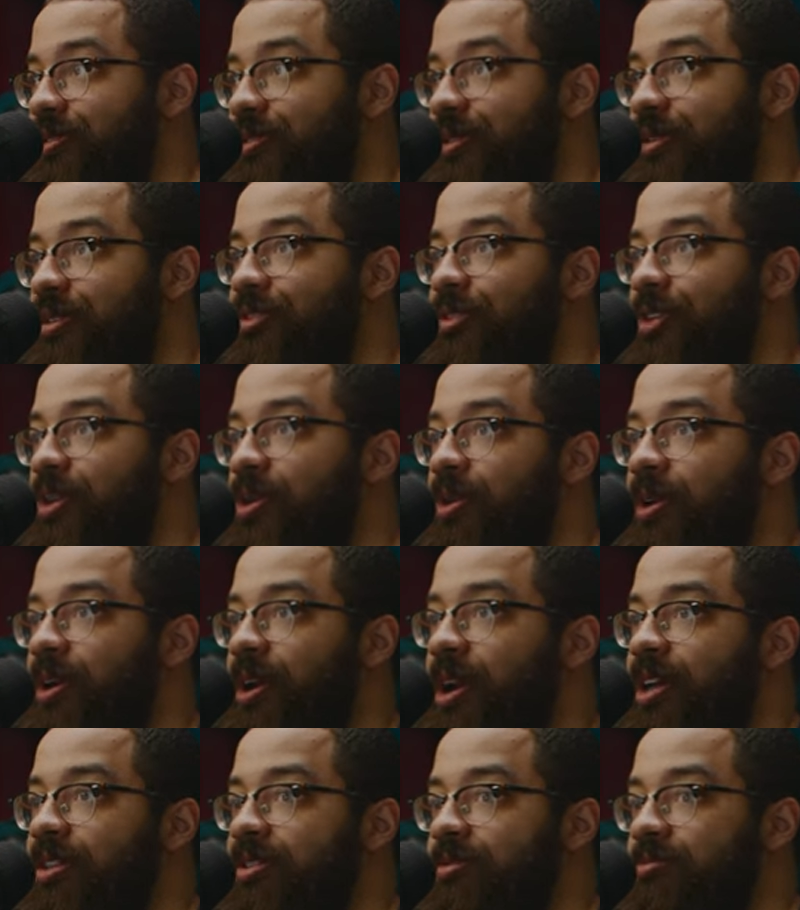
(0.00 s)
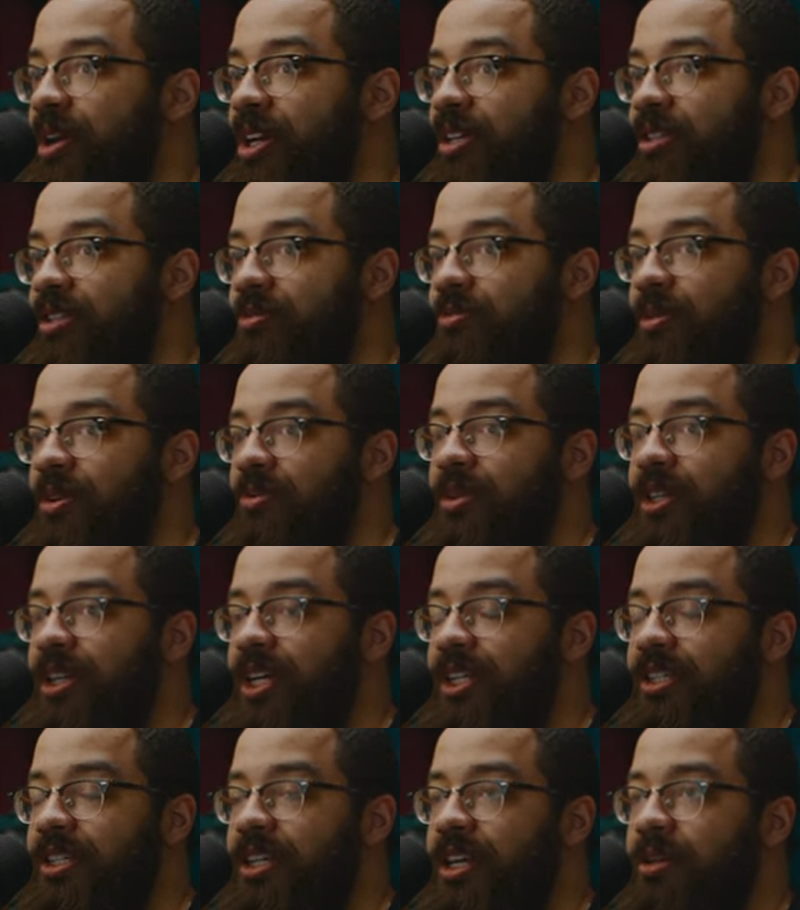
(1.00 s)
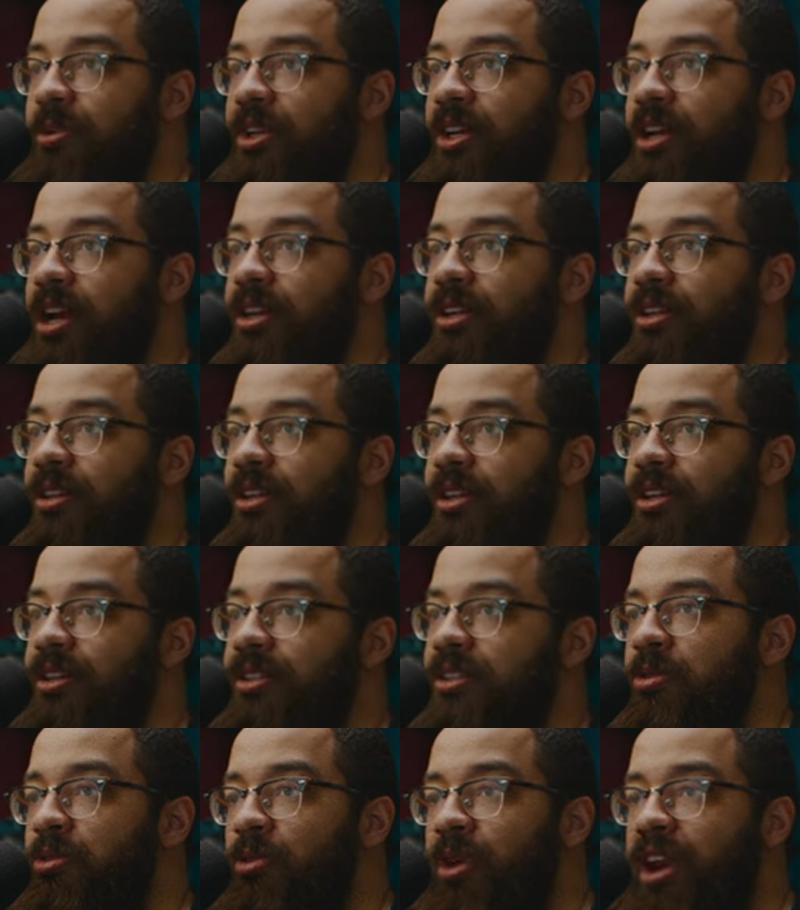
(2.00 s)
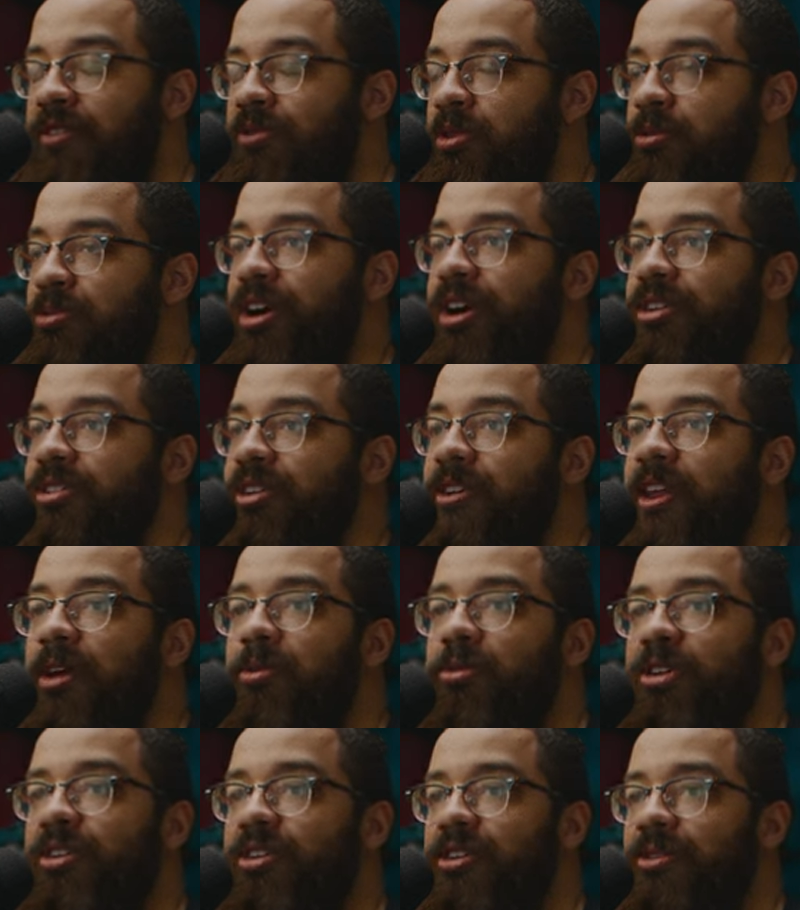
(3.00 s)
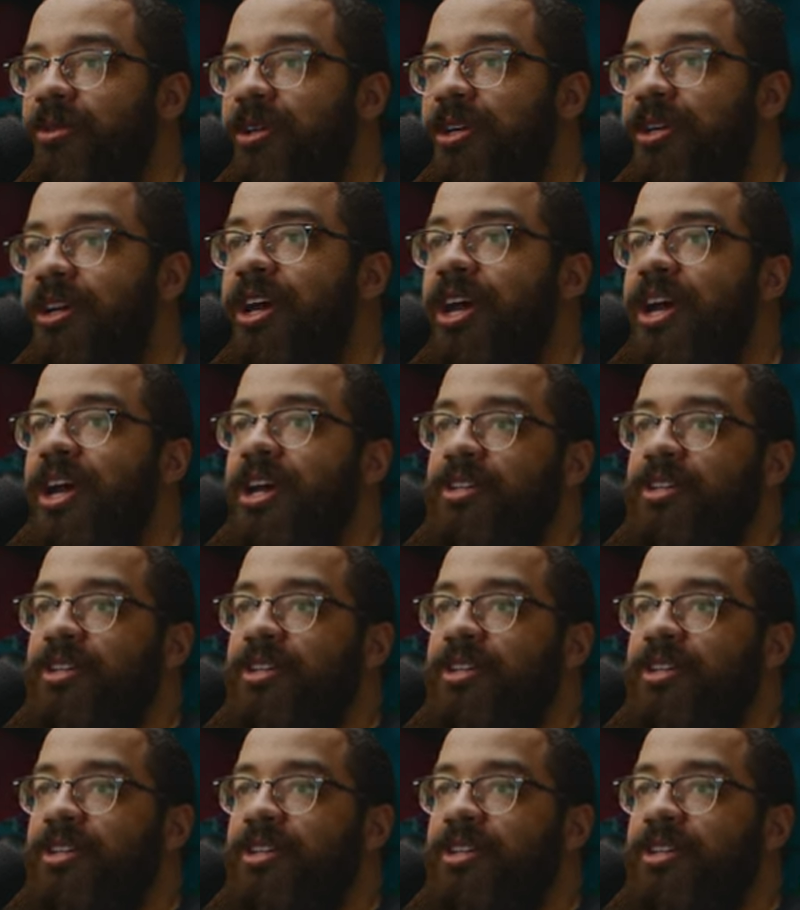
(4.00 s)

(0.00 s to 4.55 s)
sort of an organized mess, but we like to keep it kind of clean to whatever project that we're doing.